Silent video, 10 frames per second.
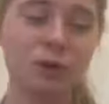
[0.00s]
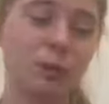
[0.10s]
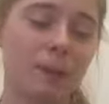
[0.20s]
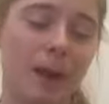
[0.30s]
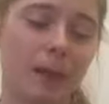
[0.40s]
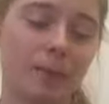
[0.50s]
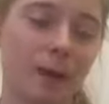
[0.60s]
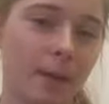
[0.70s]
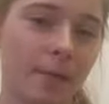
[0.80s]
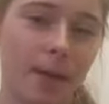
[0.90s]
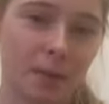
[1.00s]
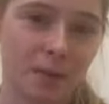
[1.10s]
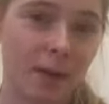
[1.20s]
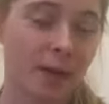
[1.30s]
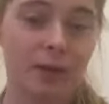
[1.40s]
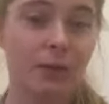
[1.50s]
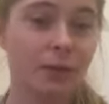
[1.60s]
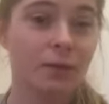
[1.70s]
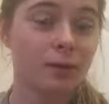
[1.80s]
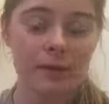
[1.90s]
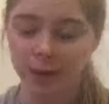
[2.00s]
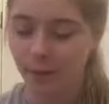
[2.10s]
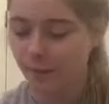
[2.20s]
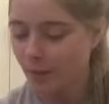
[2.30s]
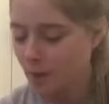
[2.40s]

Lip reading: just put it back in the backpack and pretend like you never took the video.